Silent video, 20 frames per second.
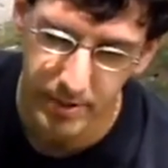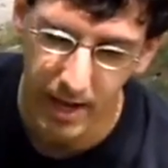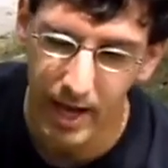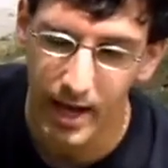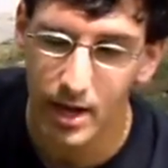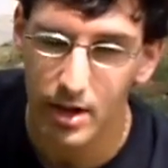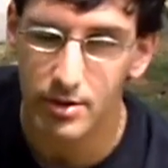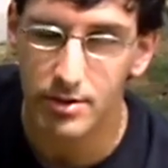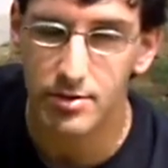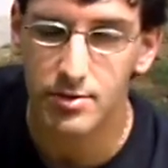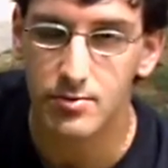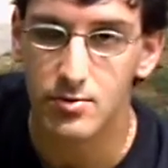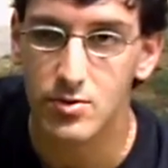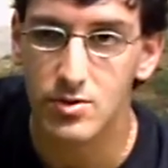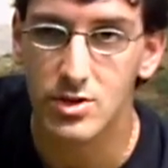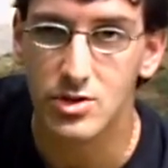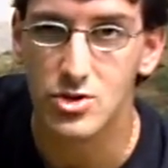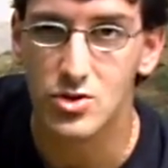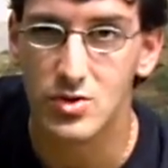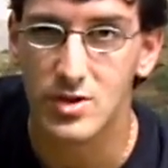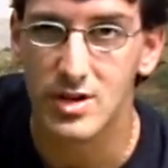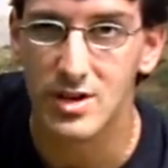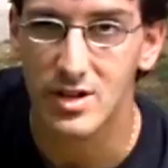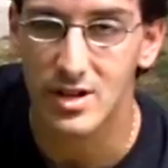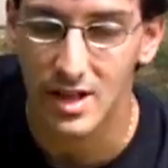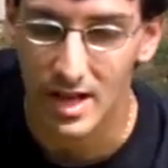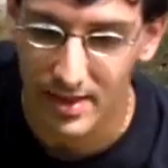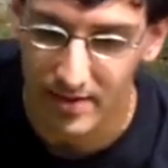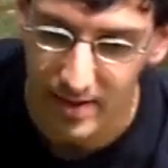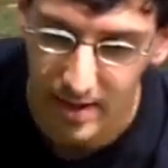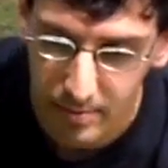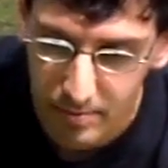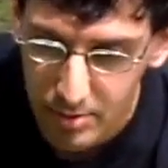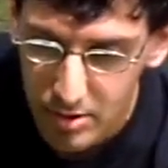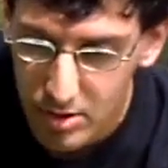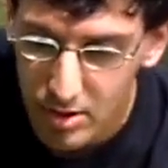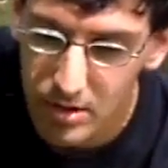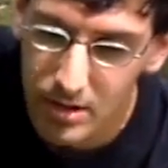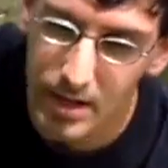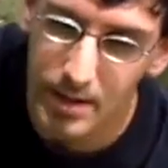down through the drill, and they
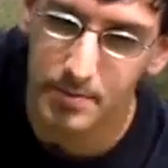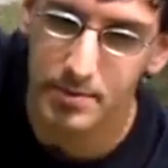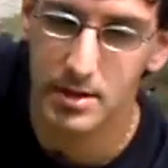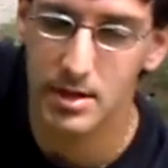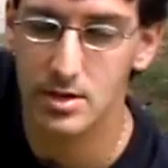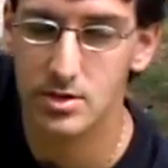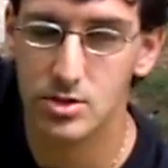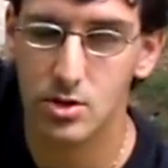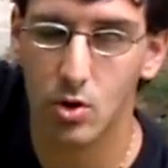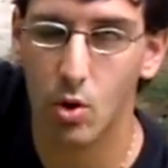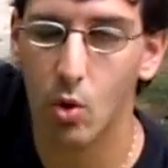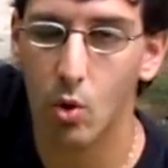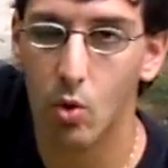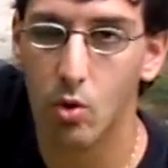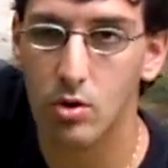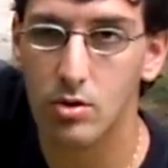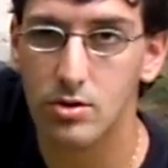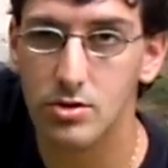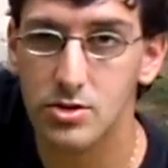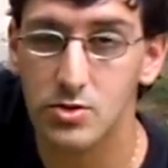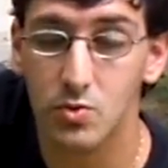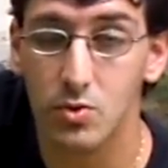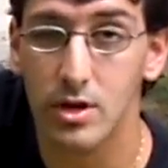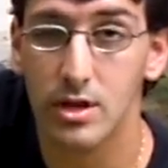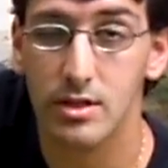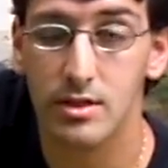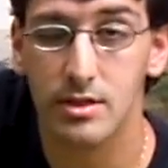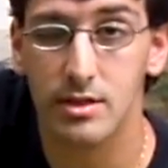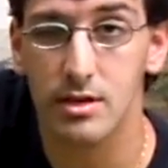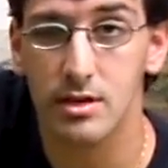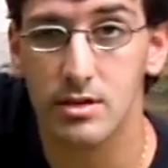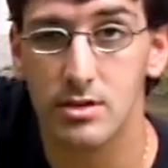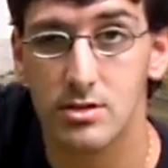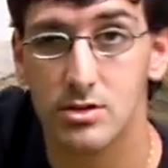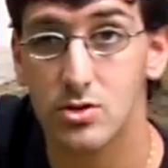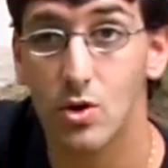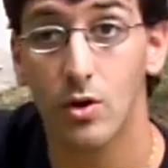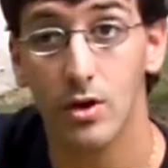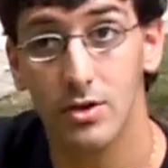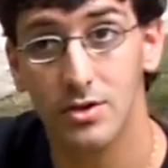pull up these cores with these
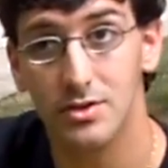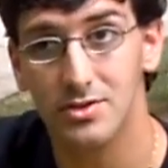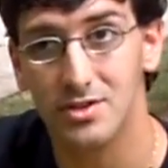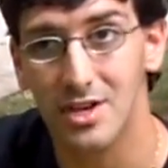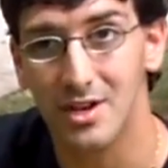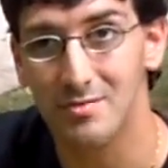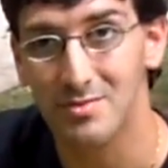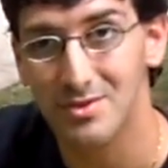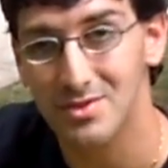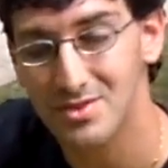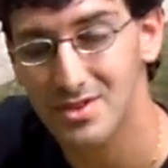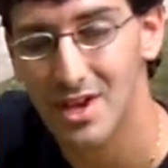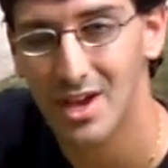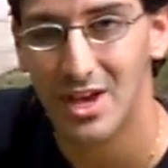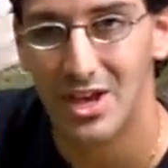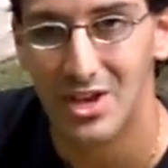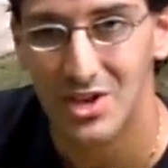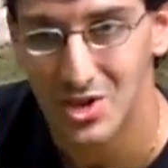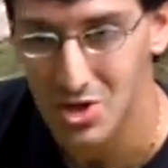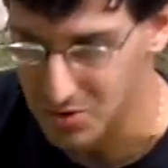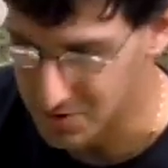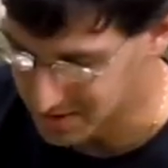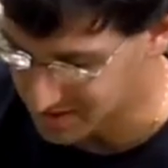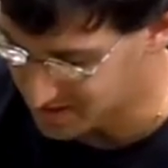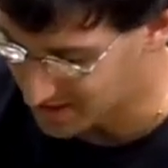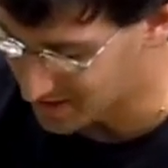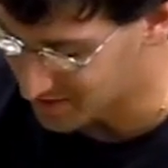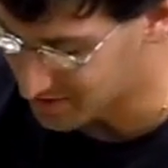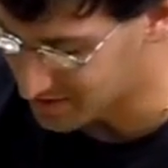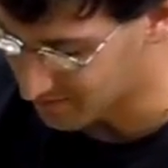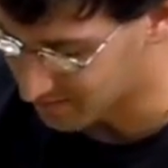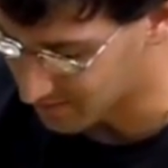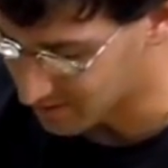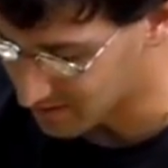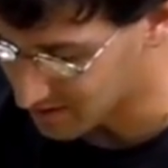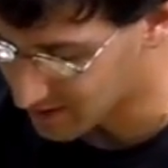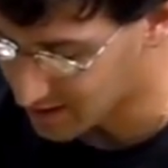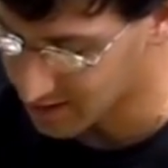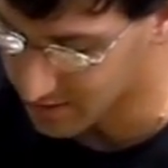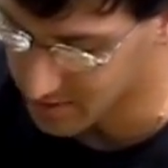soil samples going down
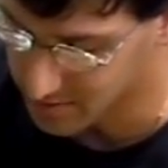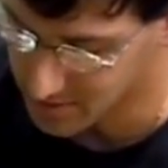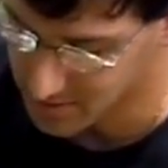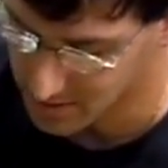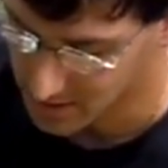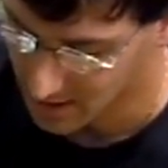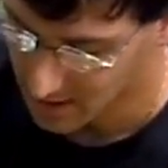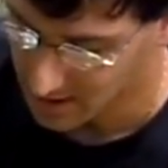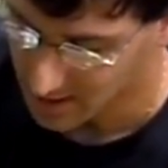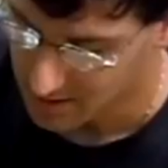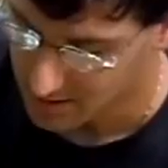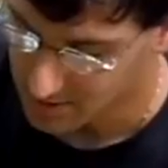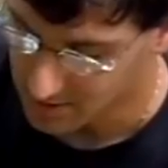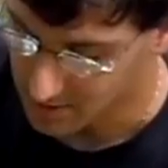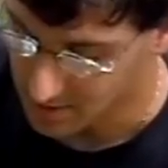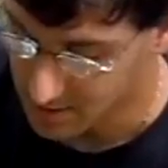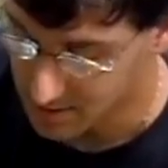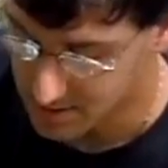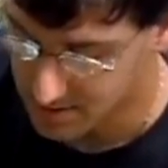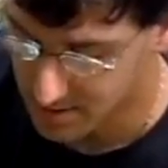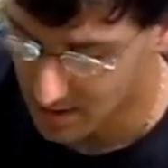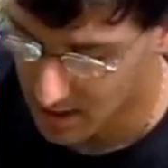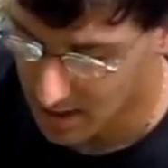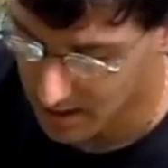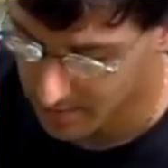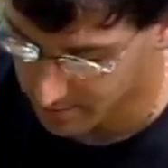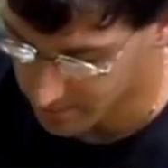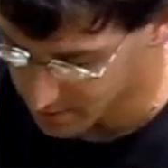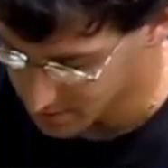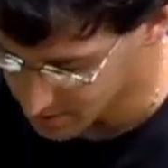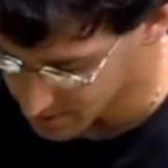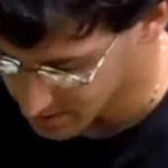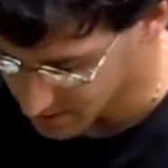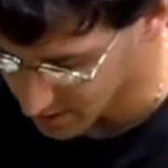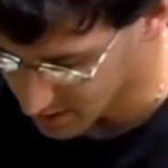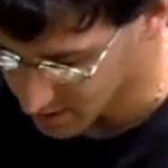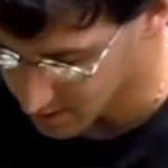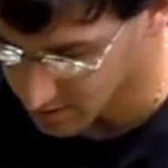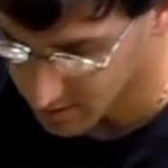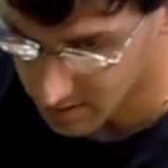different layers. So this topmost
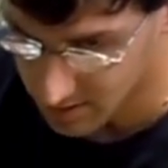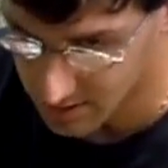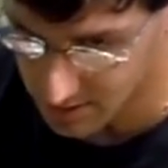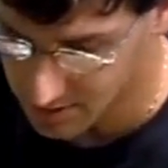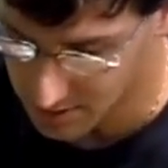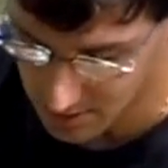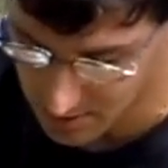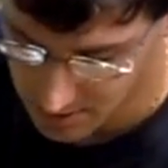layer is your